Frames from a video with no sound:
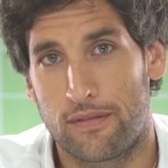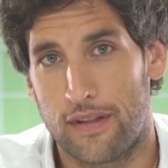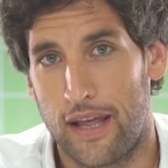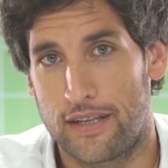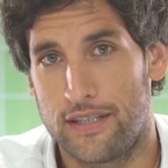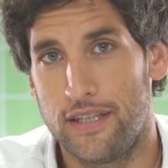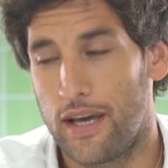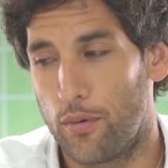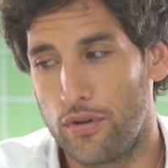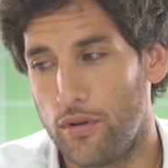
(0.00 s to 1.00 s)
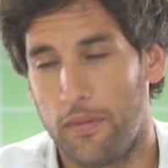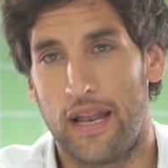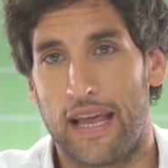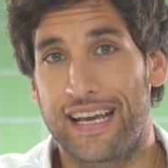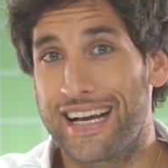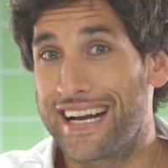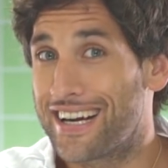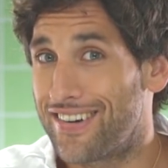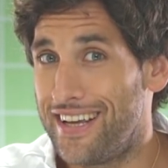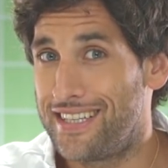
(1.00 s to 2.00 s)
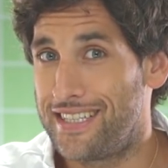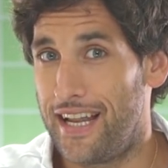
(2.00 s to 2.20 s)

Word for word: Like, Cynthia, what do you mean, like, crazy?